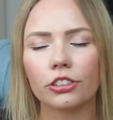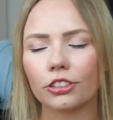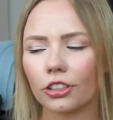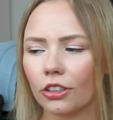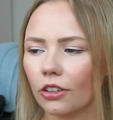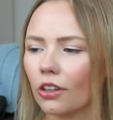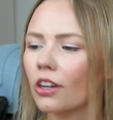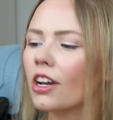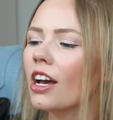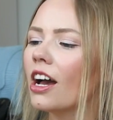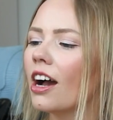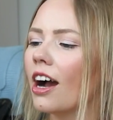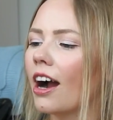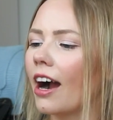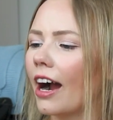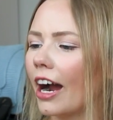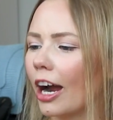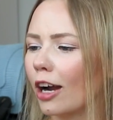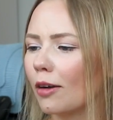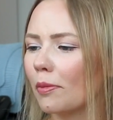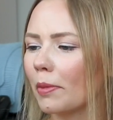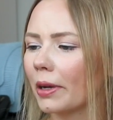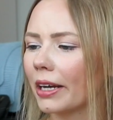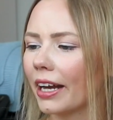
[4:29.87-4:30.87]
So
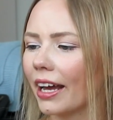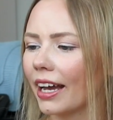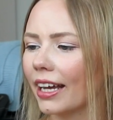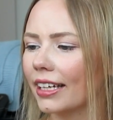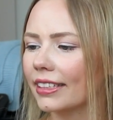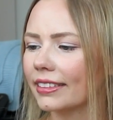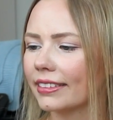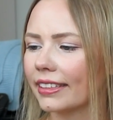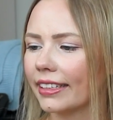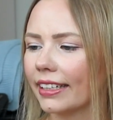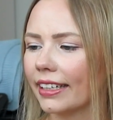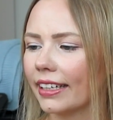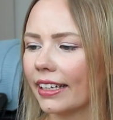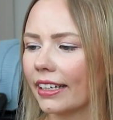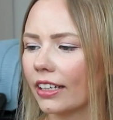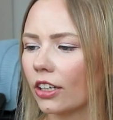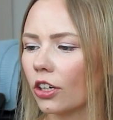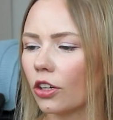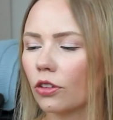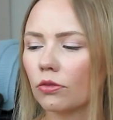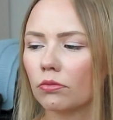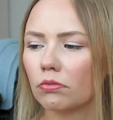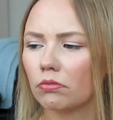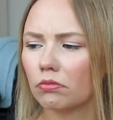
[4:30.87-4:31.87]

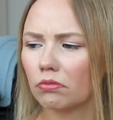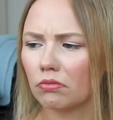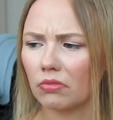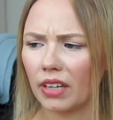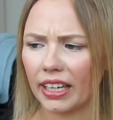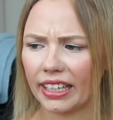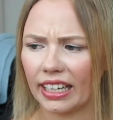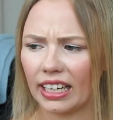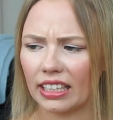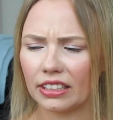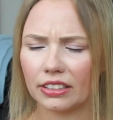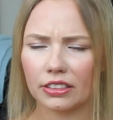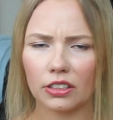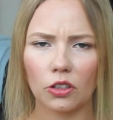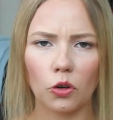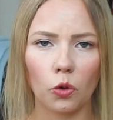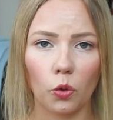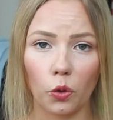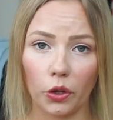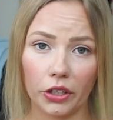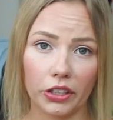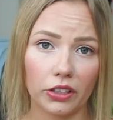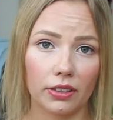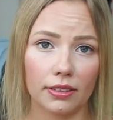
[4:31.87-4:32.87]
harmonizing, I guess,
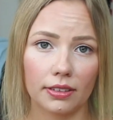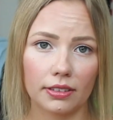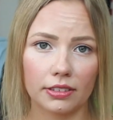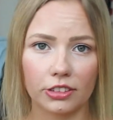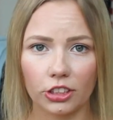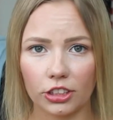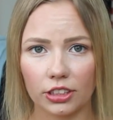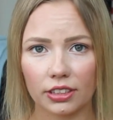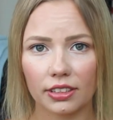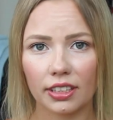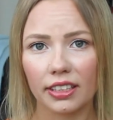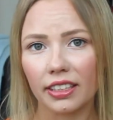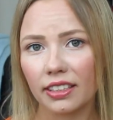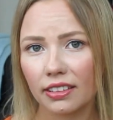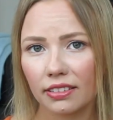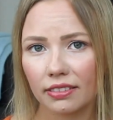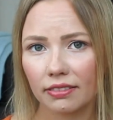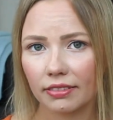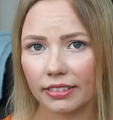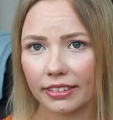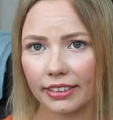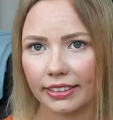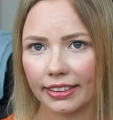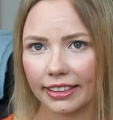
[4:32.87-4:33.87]
oil, just
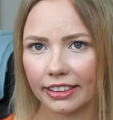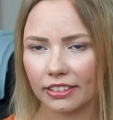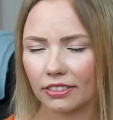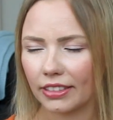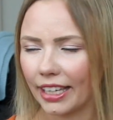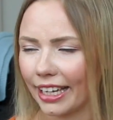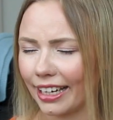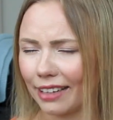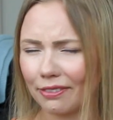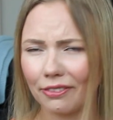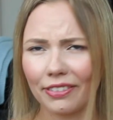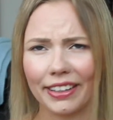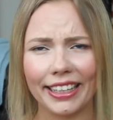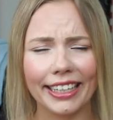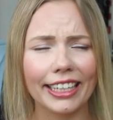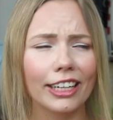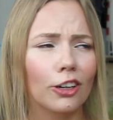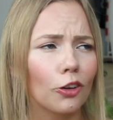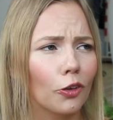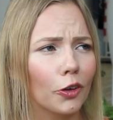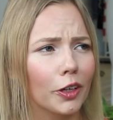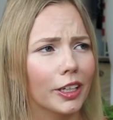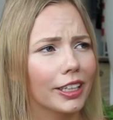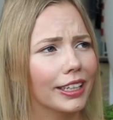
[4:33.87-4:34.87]

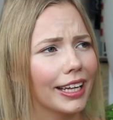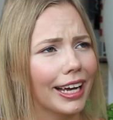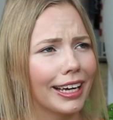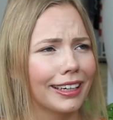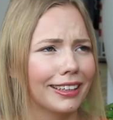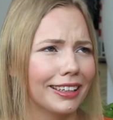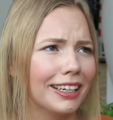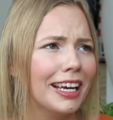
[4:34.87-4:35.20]
Pflegeöl.